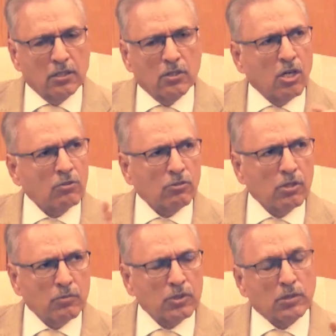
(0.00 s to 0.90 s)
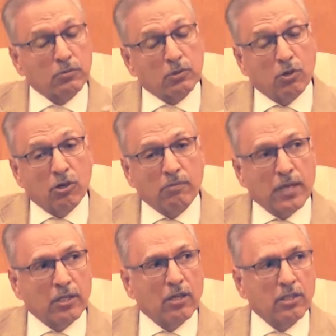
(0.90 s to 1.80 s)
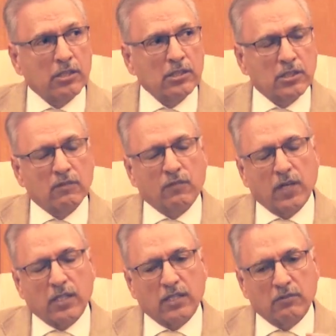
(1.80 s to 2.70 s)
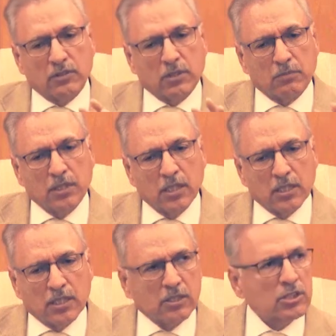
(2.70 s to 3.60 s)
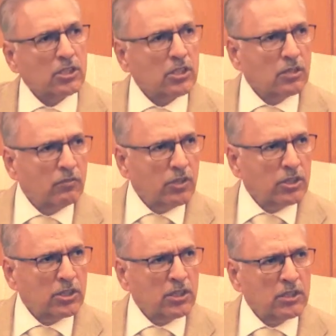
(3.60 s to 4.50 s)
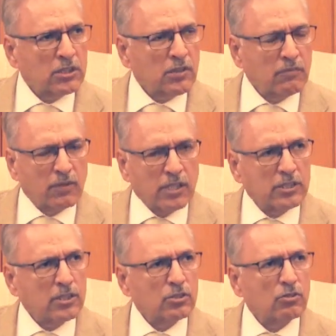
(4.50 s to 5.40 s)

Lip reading: Not only Muslims, but all minorities. In fact, there was some Christian conversion in some villages,